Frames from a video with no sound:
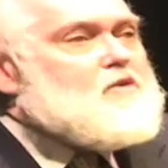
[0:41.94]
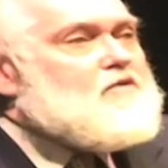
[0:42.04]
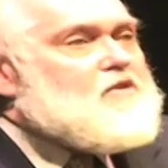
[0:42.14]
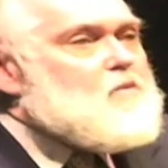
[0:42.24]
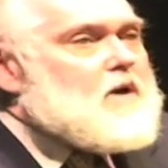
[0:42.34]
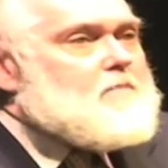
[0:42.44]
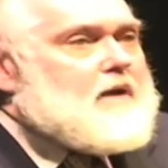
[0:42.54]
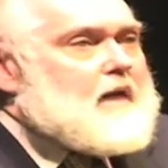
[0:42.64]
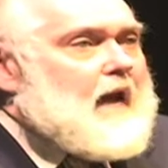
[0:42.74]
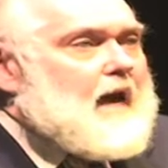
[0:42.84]
On
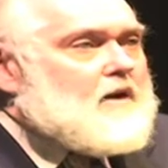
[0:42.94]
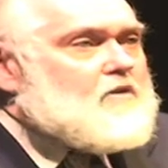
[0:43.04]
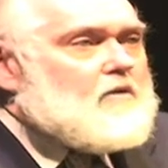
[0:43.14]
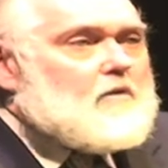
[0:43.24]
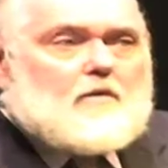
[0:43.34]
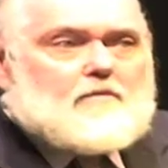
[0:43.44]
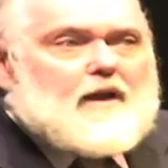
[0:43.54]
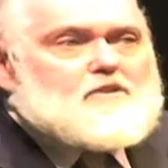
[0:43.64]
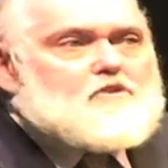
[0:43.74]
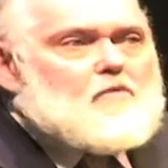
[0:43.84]
Thursday, January
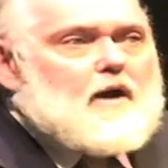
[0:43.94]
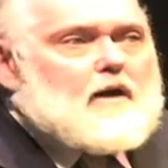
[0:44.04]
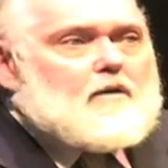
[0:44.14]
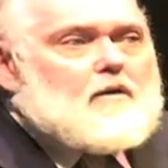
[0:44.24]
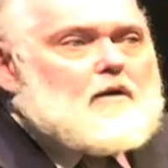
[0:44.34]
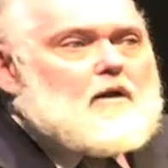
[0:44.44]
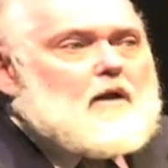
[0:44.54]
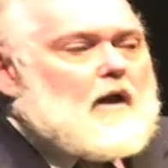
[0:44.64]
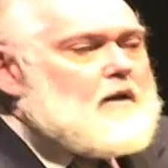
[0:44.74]
28th, Brochu came to